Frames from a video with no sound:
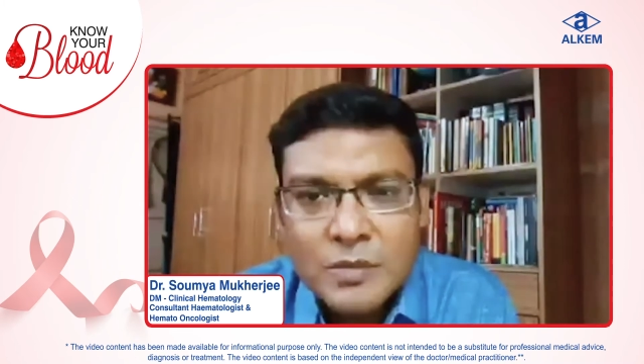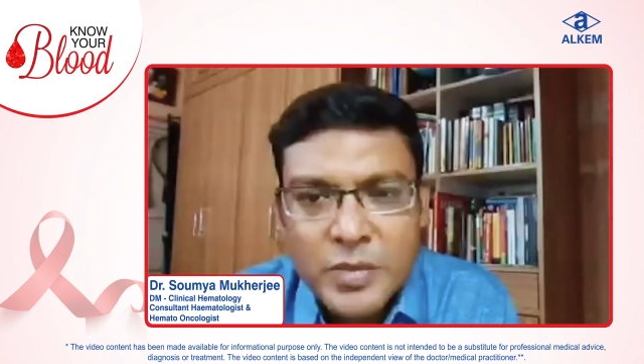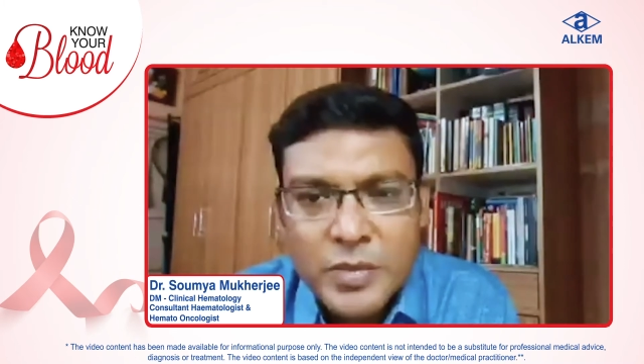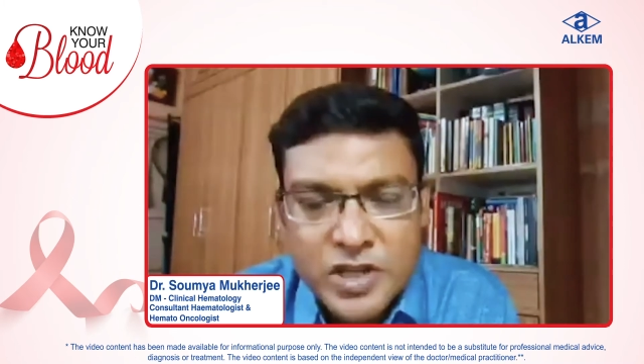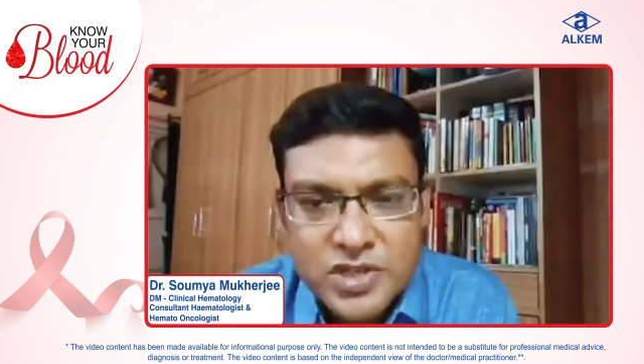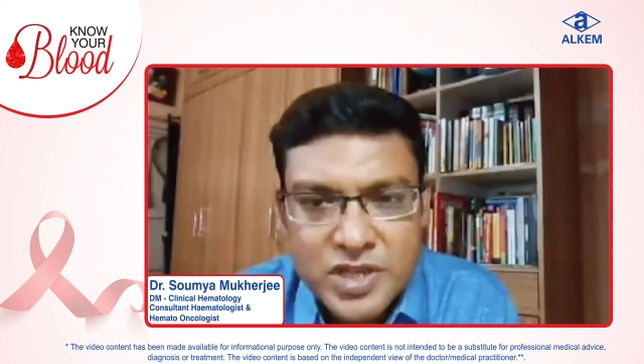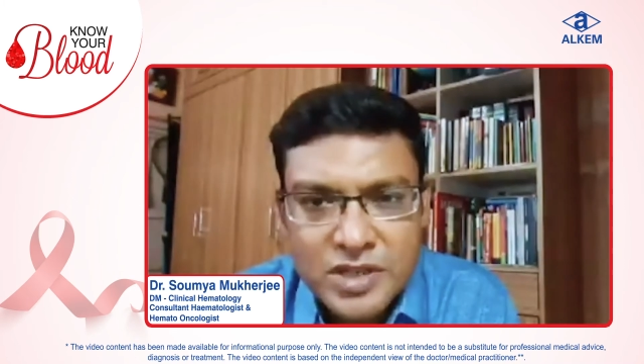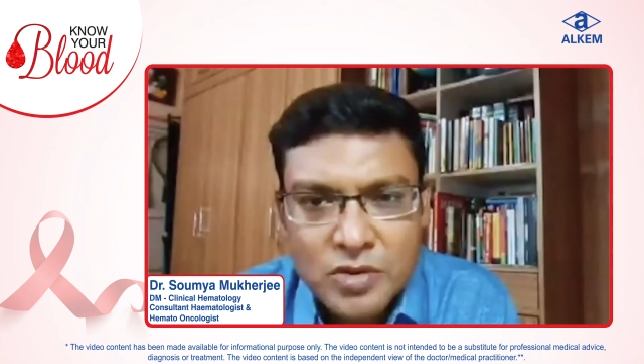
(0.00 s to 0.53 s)

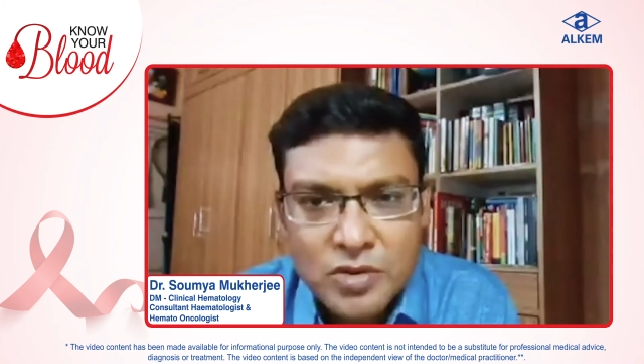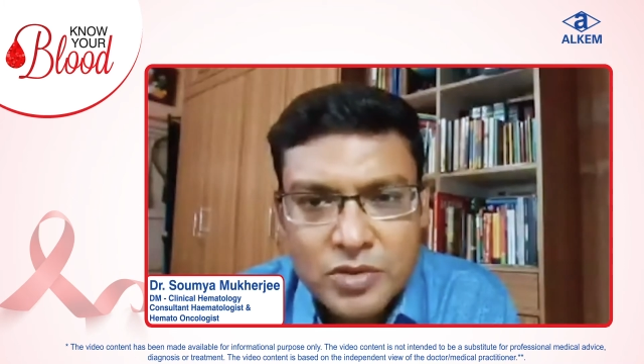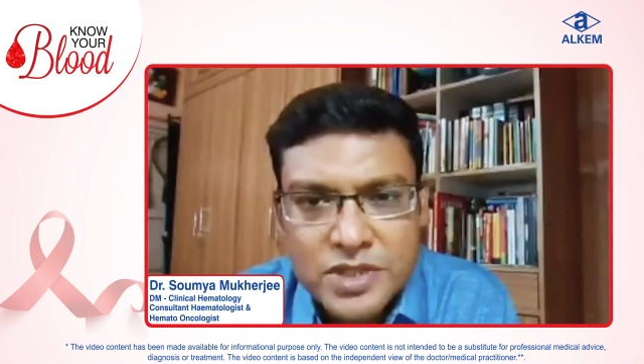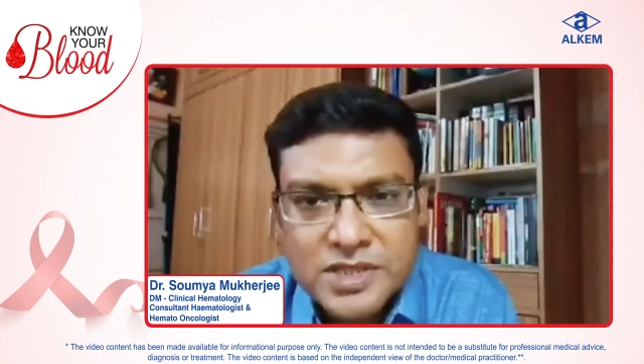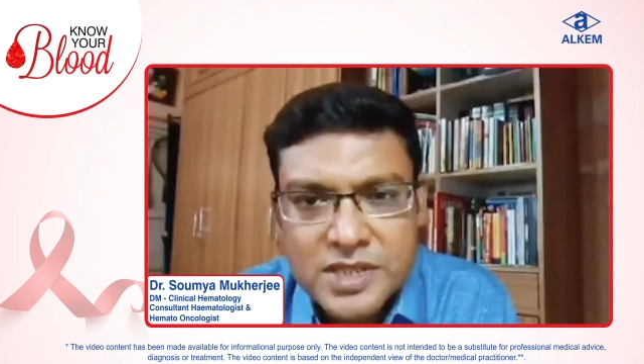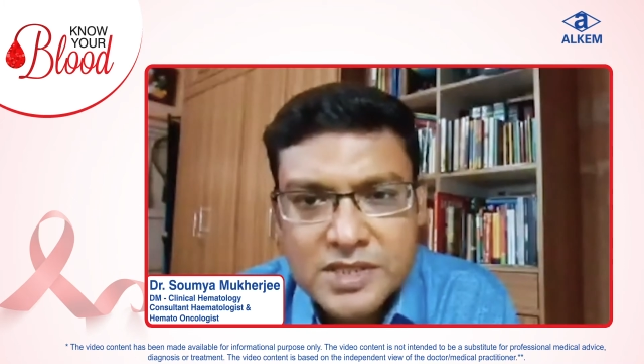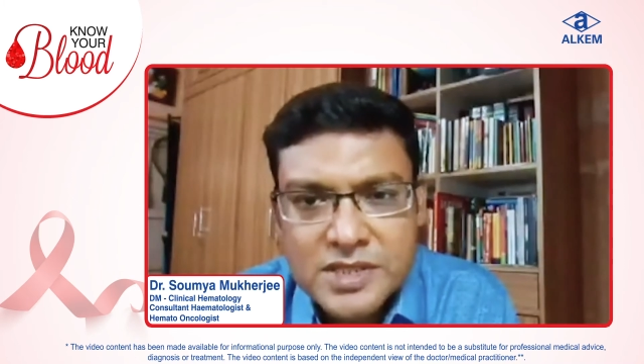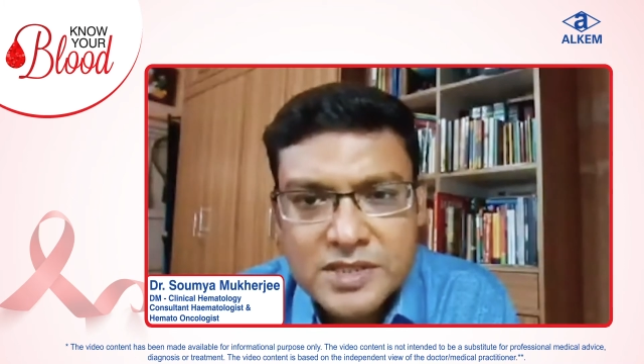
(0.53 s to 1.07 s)
Patient
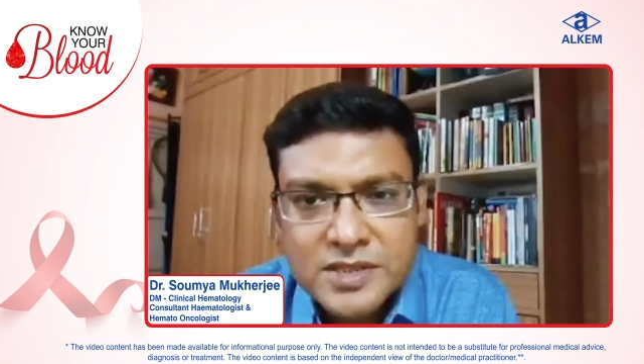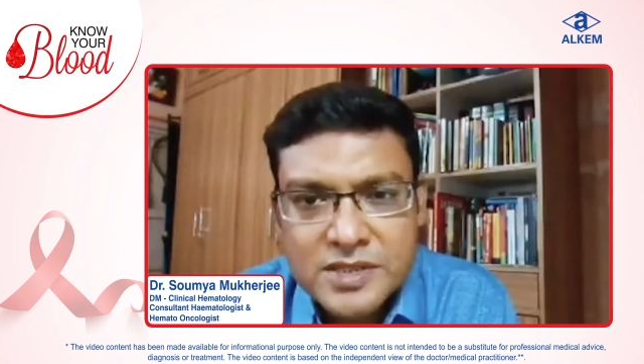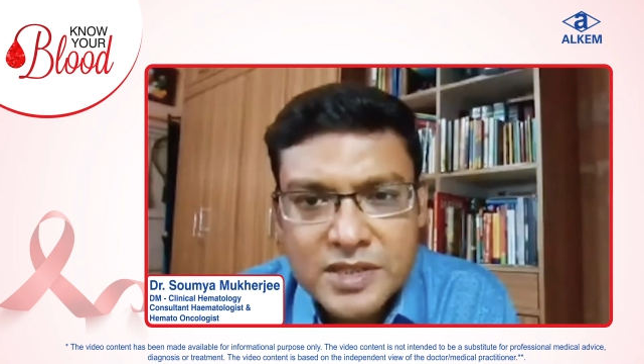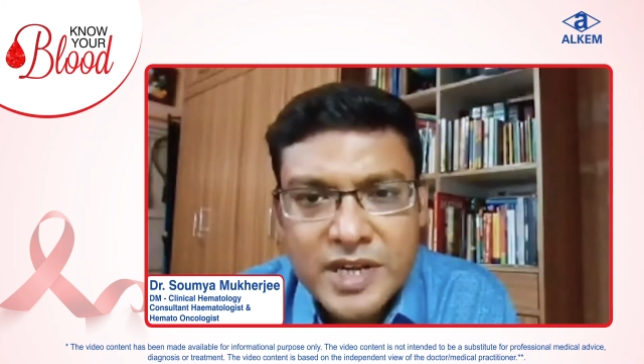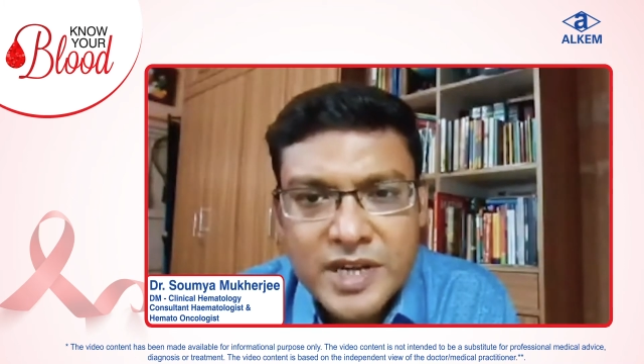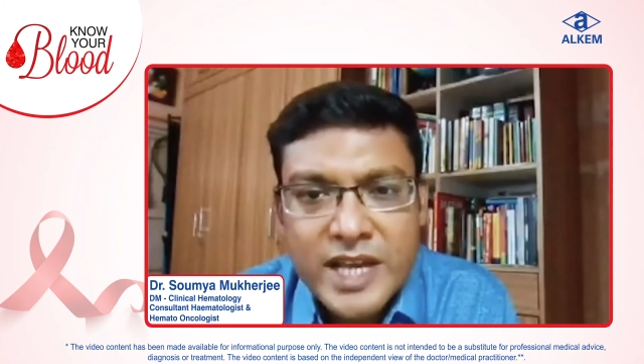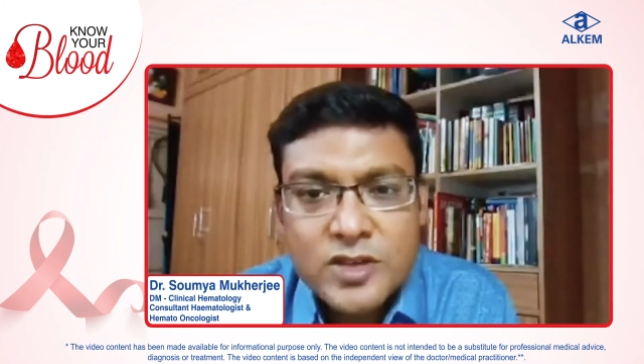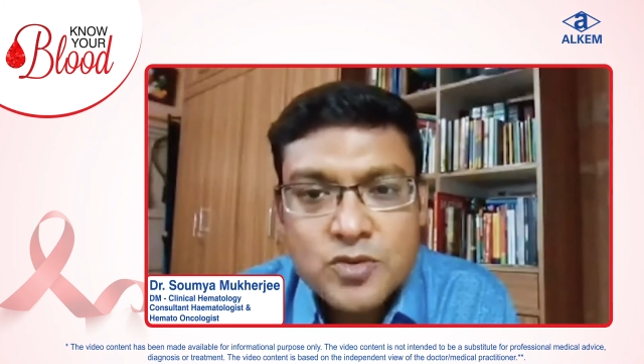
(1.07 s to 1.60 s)
notices
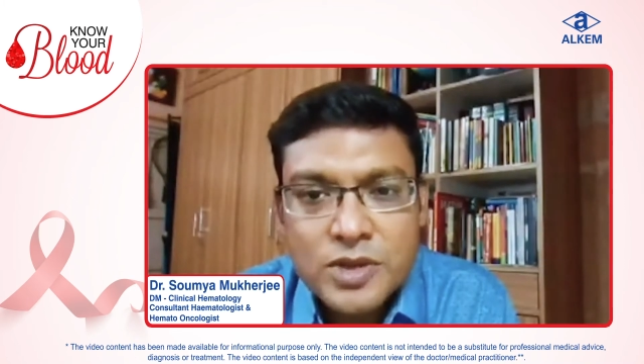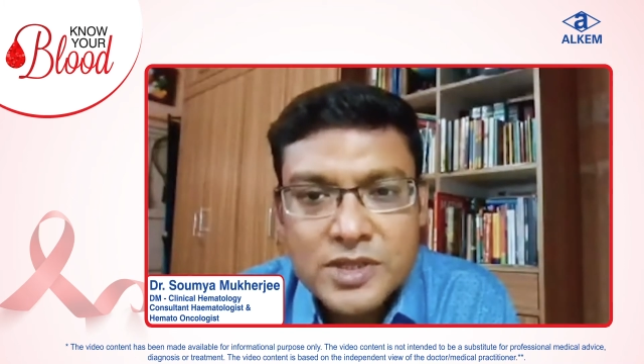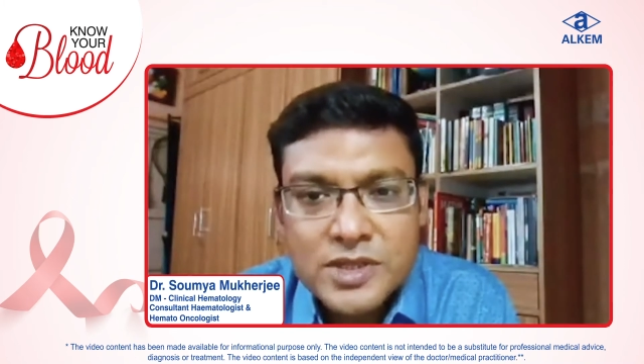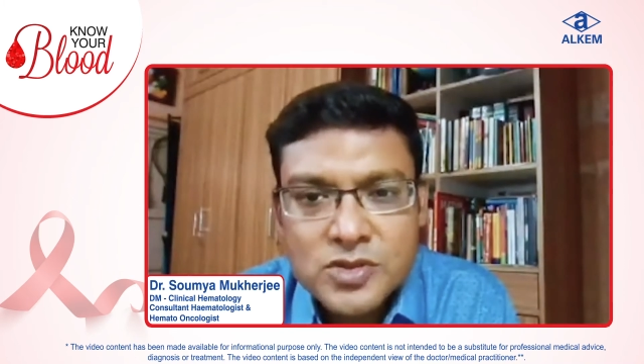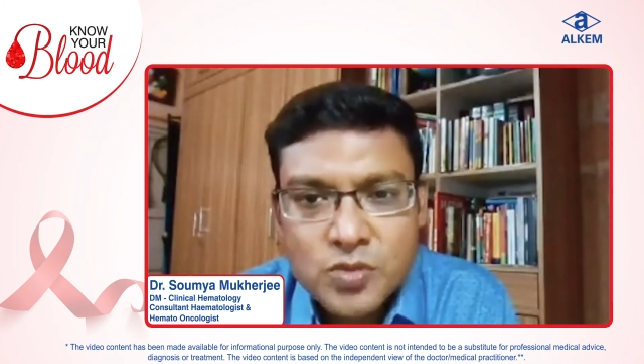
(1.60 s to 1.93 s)
gradual